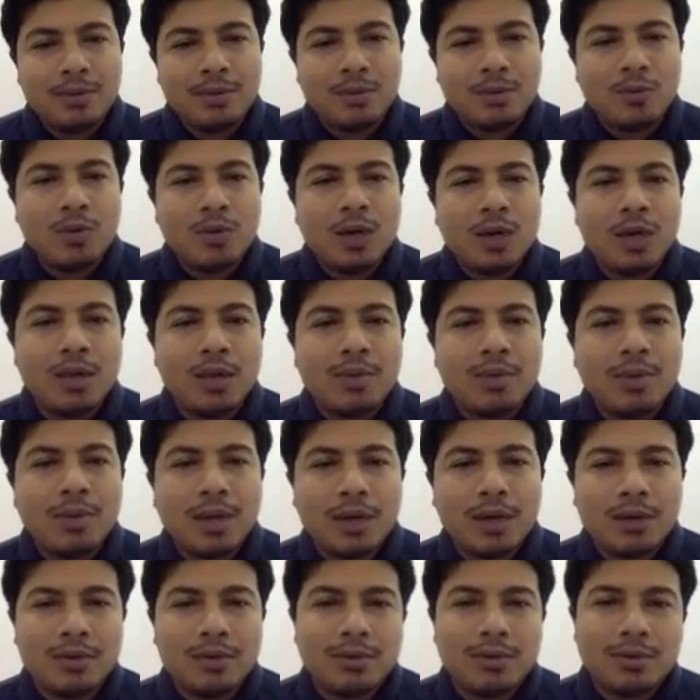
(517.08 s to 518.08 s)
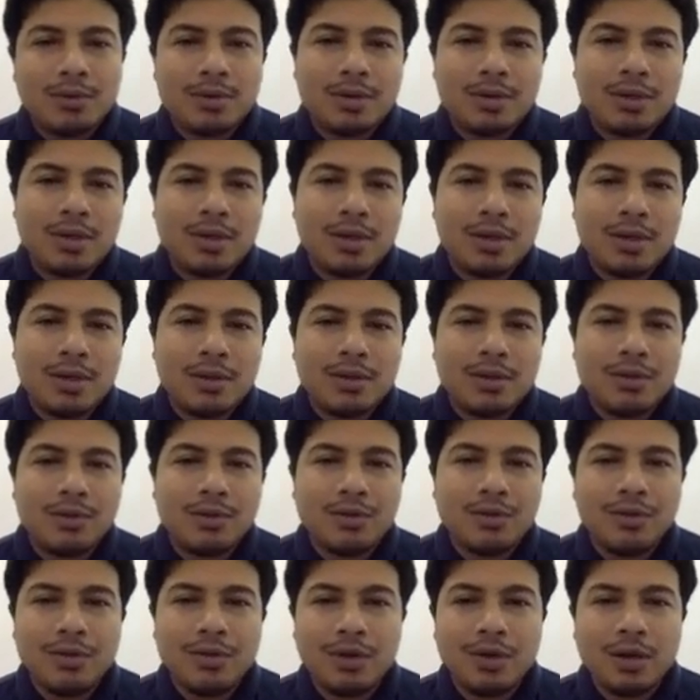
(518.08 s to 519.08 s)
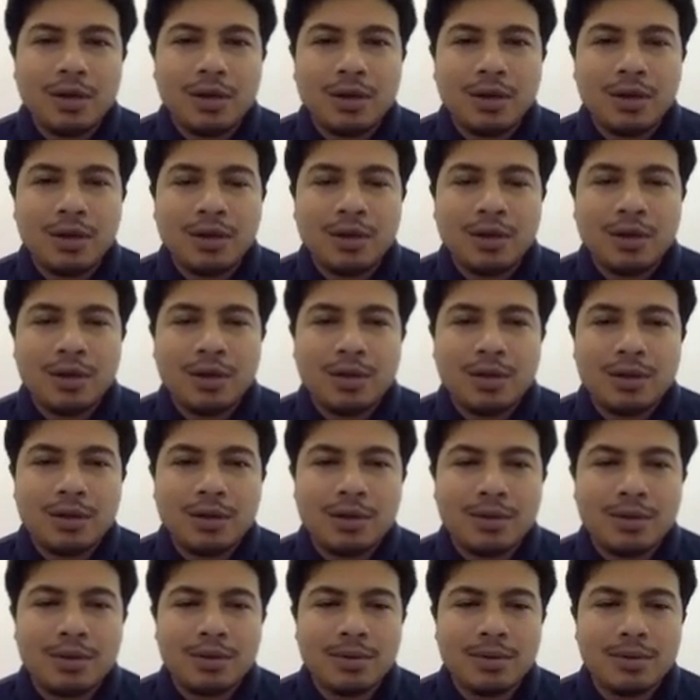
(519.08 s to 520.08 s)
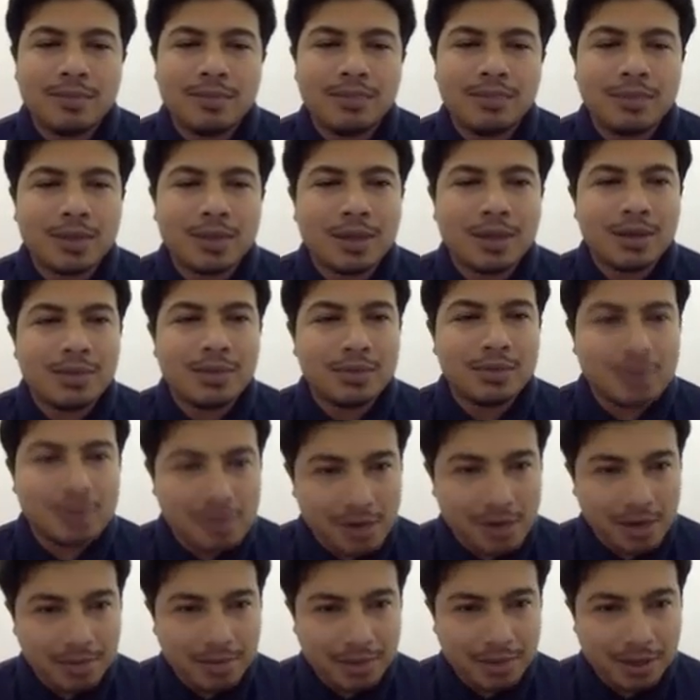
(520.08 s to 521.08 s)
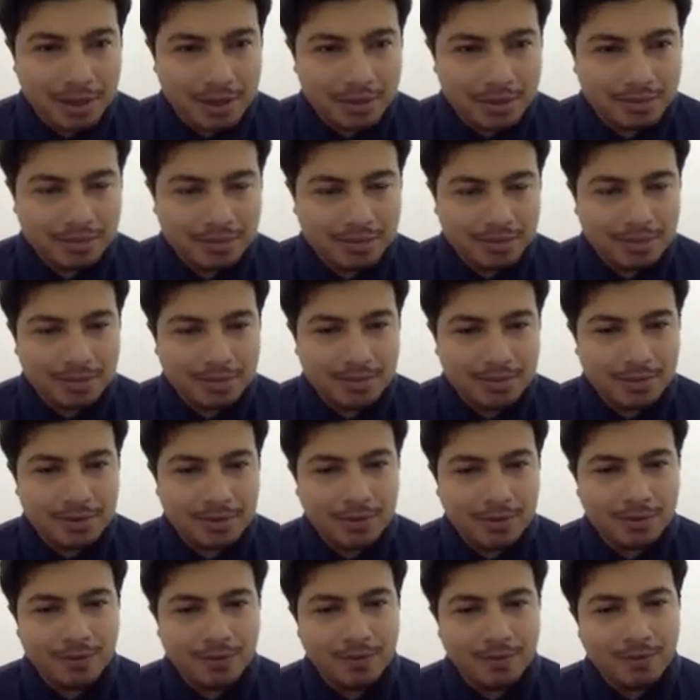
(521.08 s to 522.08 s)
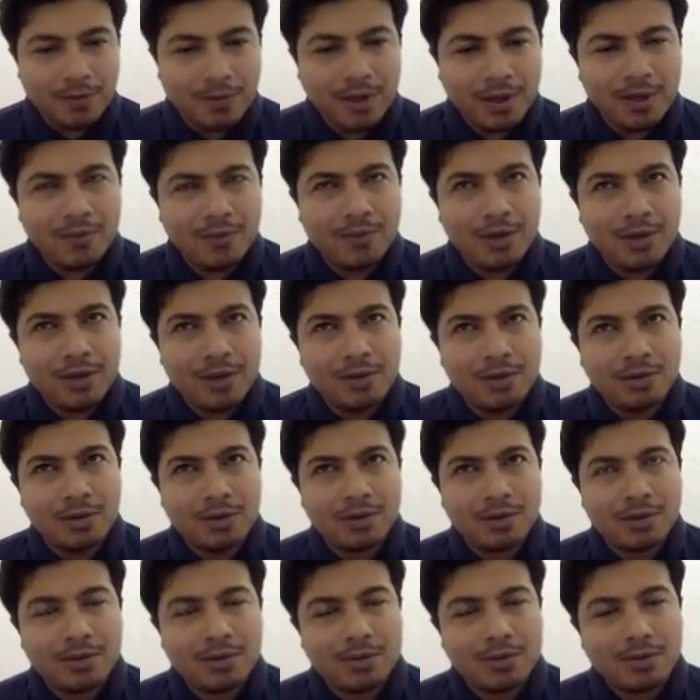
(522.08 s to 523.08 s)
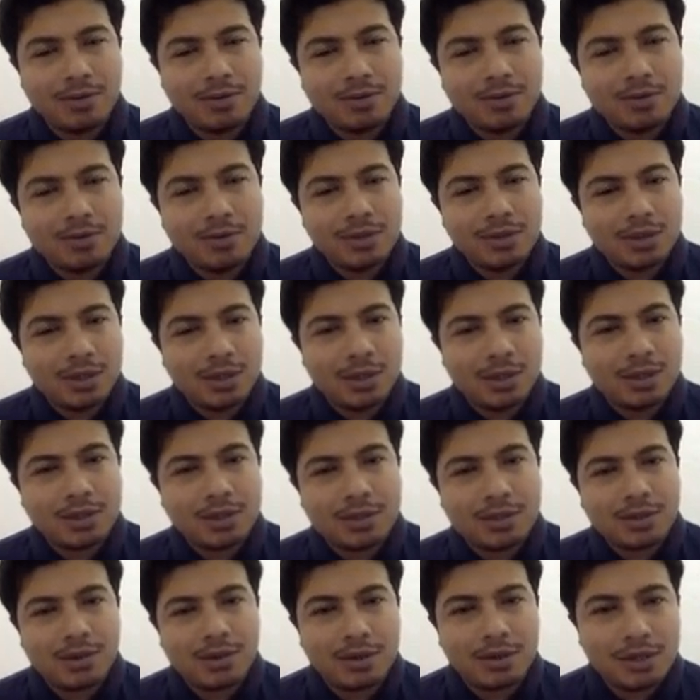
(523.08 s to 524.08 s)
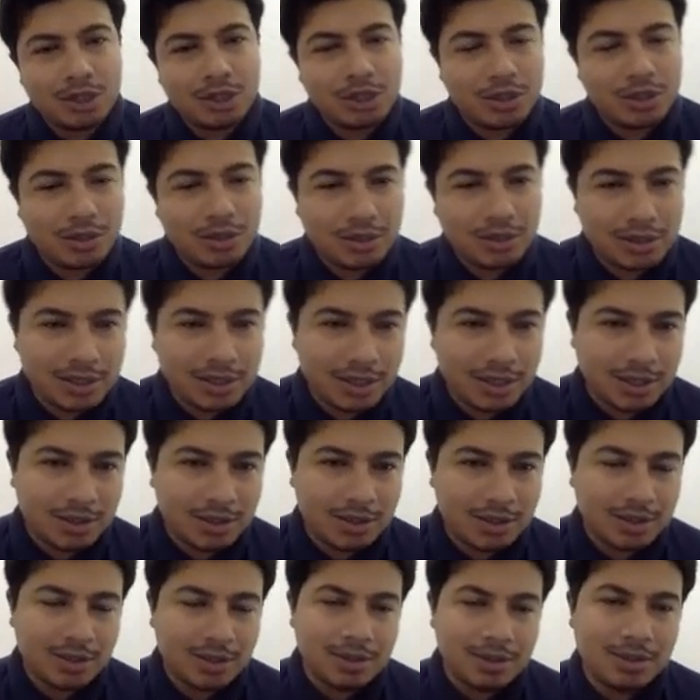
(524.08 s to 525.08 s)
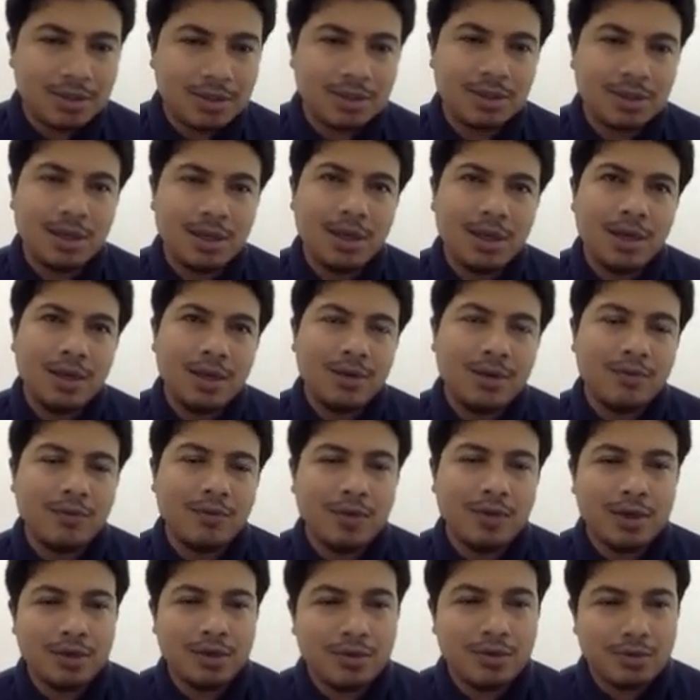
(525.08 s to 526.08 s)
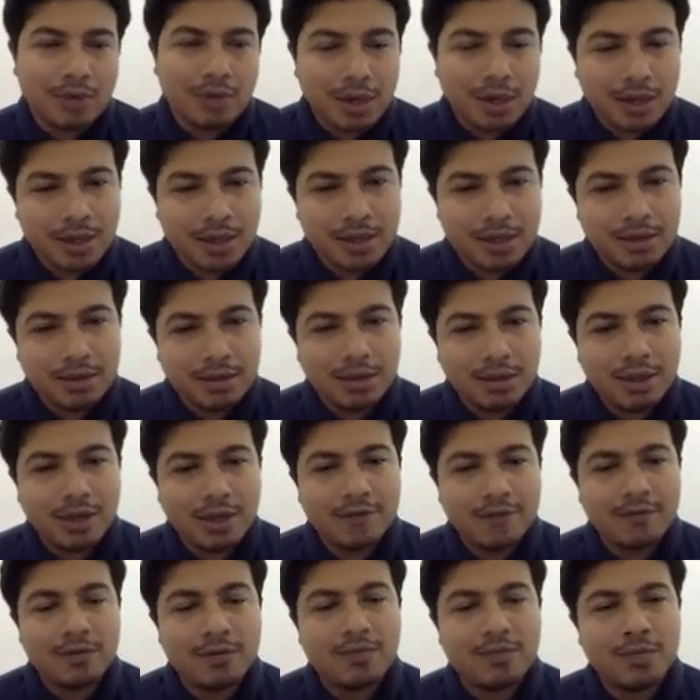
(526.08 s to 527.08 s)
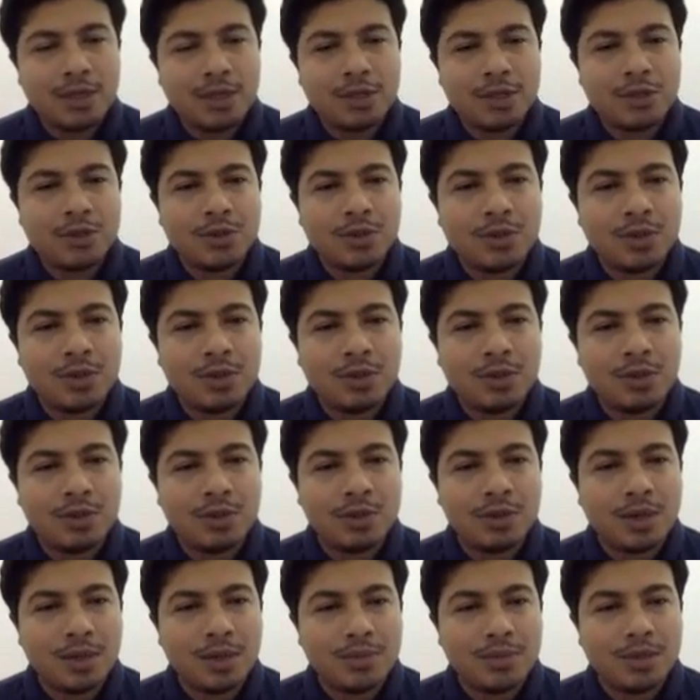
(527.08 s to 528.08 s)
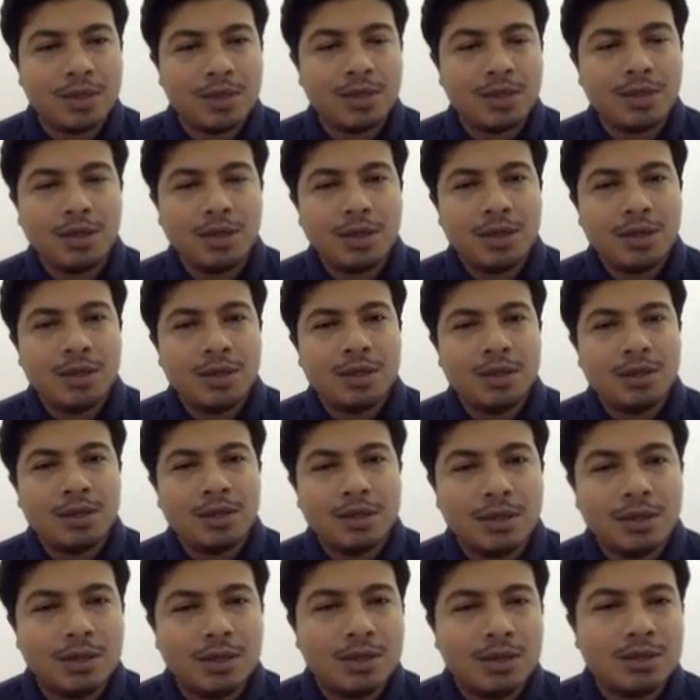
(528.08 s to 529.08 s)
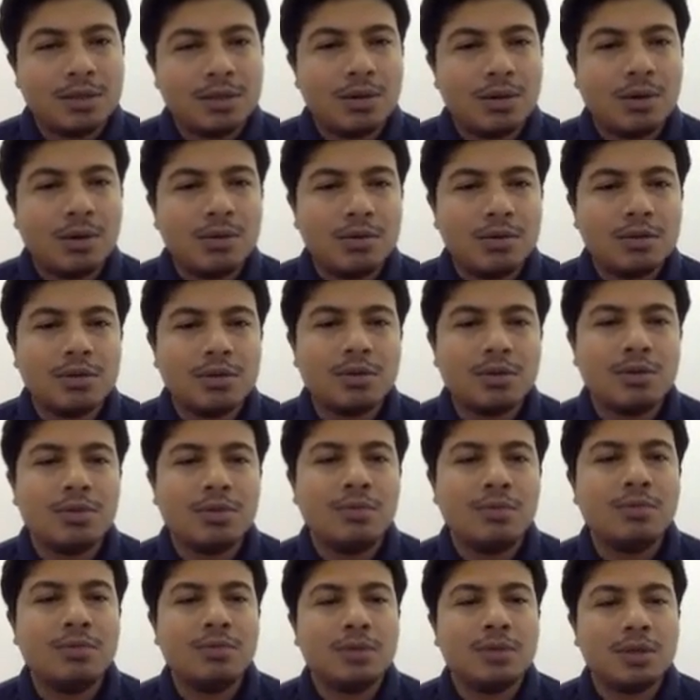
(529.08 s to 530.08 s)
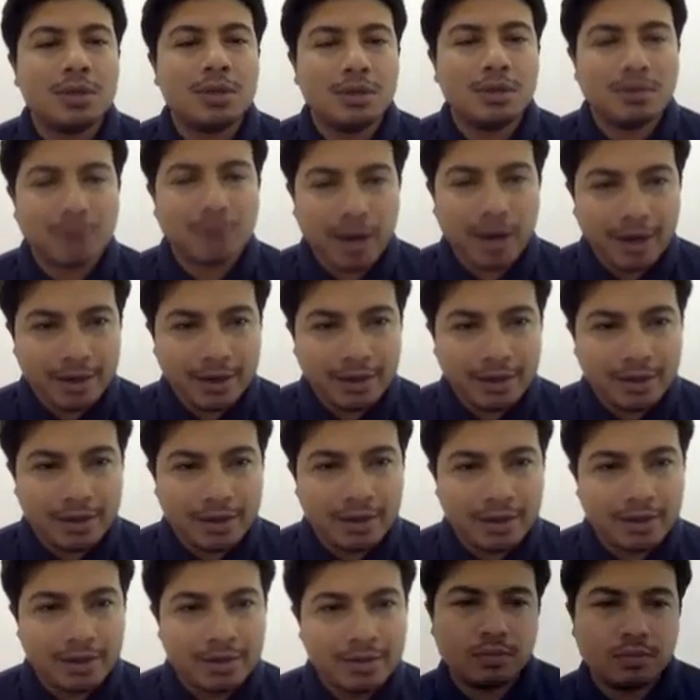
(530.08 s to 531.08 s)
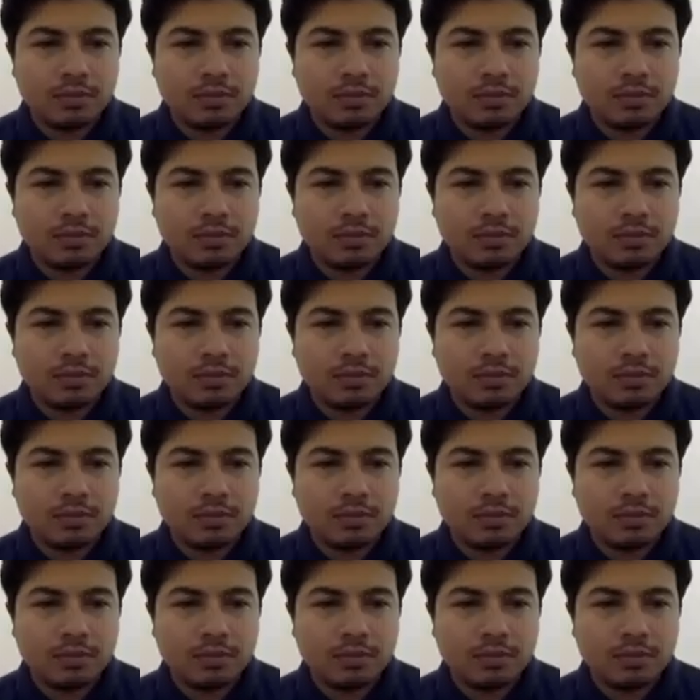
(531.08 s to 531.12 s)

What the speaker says: What about the grammar? So when you use a conditional sentence, when you write, you'll have to make sure your grammar is also correct.